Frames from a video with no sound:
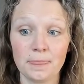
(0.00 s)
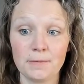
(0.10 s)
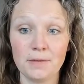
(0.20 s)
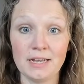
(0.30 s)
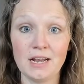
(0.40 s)

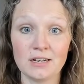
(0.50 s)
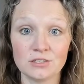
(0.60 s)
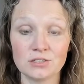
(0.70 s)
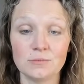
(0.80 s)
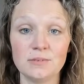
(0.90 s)
Might
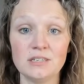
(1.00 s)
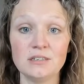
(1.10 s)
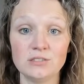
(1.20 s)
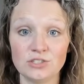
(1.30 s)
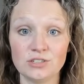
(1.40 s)
actually
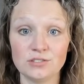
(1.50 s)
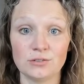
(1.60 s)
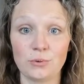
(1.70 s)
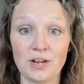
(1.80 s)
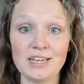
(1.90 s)
be just
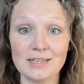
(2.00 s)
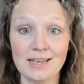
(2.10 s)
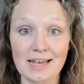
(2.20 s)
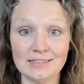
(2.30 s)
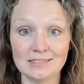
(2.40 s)
the right
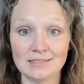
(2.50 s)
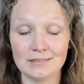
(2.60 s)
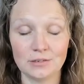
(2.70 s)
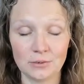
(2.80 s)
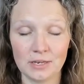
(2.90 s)

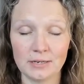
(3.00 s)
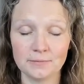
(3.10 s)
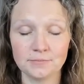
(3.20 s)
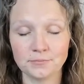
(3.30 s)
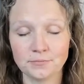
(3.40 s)
yes, okay?